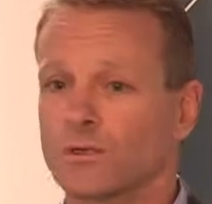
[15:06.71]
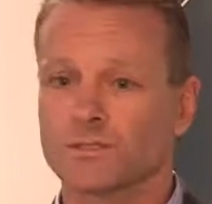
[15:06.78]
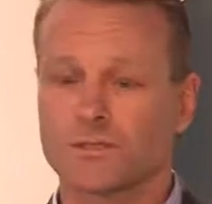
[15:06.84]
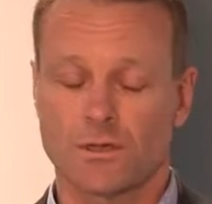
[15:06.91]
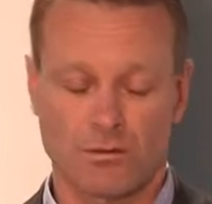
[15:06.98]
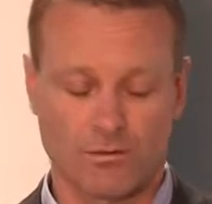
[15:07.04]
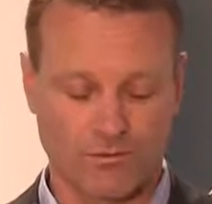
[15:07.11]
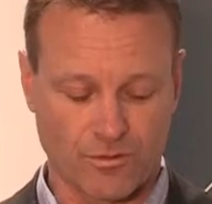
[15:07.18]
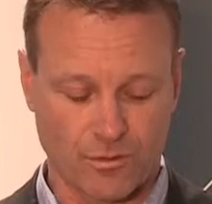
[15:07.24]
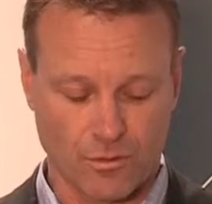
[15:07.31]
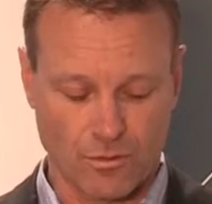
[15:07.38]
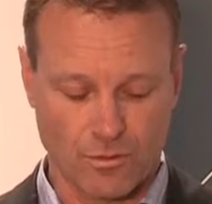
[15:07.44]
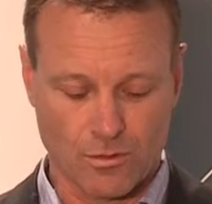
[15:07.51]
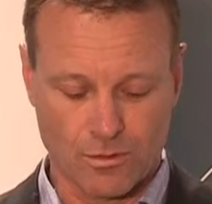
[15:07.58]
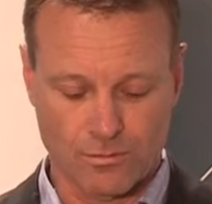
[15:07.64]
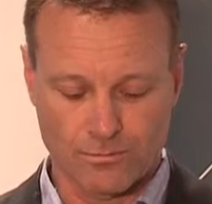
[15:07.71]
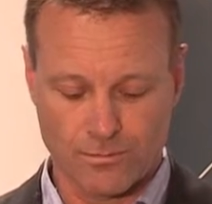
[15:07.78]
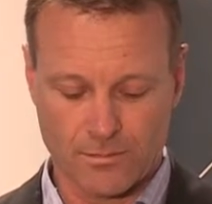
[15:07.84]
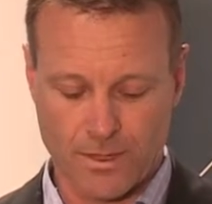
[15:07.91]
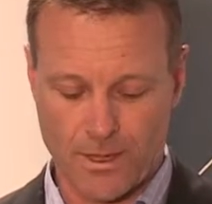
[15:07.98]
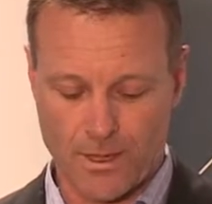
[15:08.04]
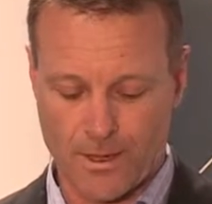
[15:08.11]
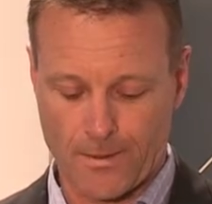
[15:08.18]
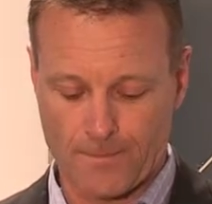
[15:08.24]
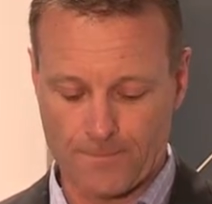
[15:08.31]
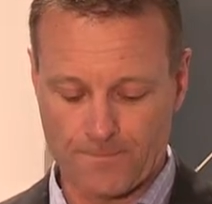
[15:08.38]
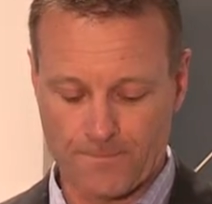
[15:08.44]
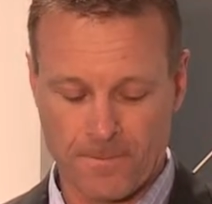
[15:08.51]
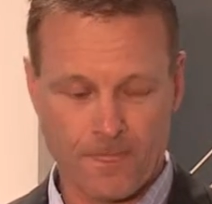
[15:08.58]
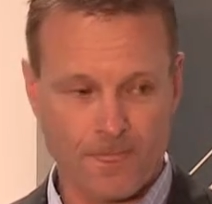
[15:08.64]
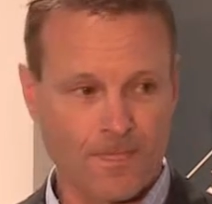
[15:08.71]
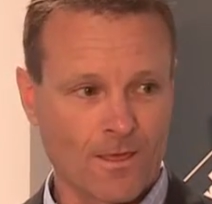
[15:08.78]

So if you're um,